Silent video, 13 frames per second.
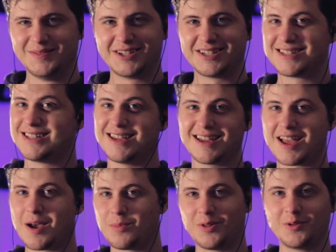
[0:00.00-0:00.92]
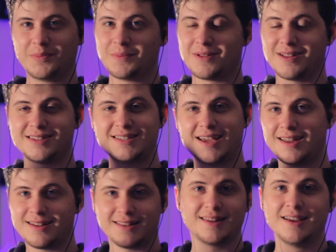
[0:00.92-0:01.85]
Just get a couple old people on
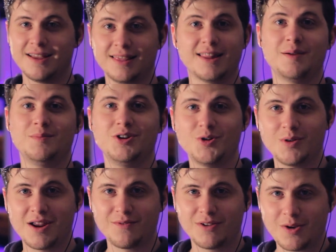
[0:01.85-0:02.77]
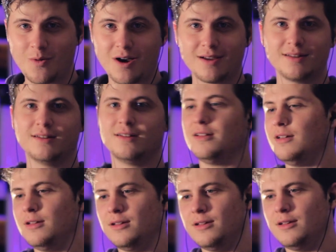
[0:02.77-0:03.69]
set, let them do whatever they want.
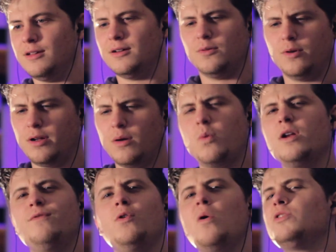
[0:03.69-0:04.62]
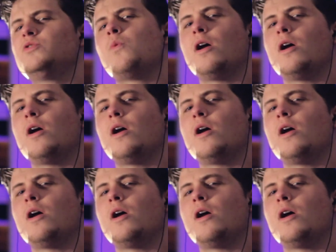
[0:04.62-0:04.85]
What have you always